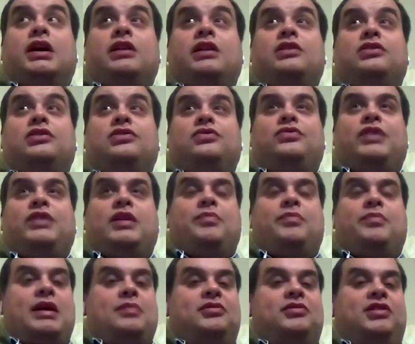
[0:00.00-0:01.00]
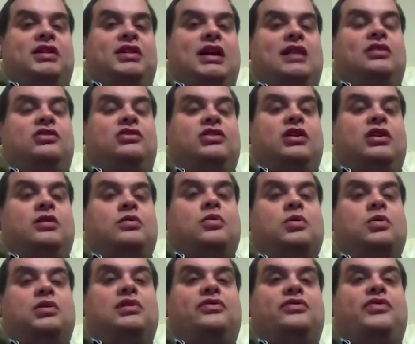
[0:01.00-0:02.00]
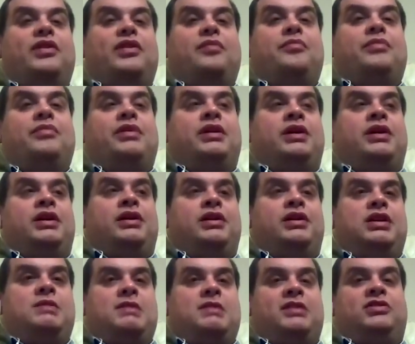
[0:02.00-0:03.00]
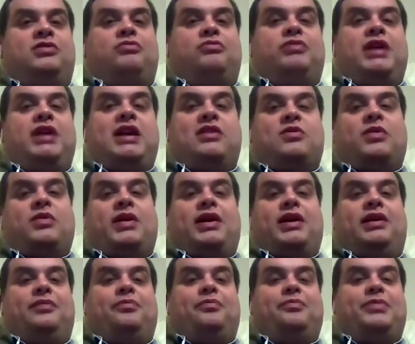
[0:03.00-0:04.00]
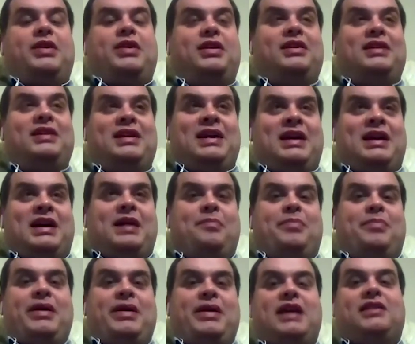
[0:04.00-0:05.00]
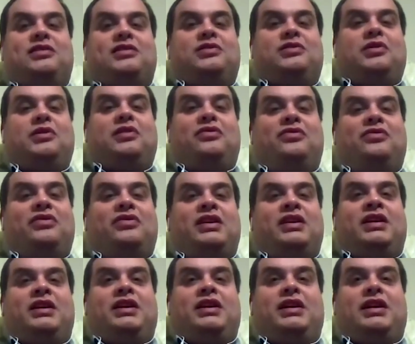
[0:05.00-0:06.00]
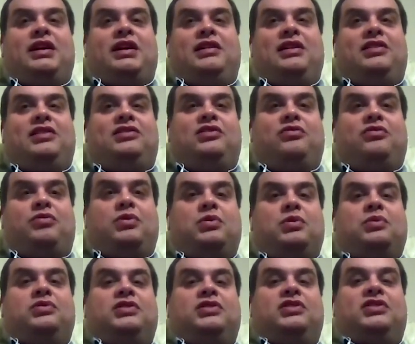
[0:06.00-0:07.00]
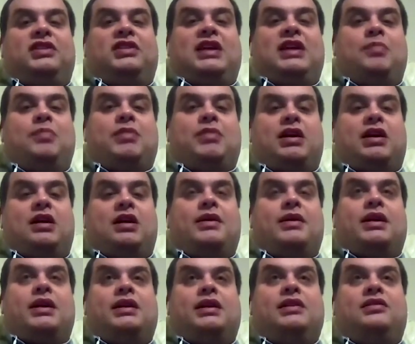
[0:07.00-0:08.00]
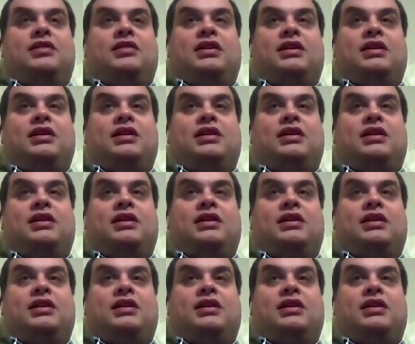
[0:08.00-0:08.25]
and the BMC Leyland show, all of them, you had to read quite a a big sort of list of rules just to keep it going. And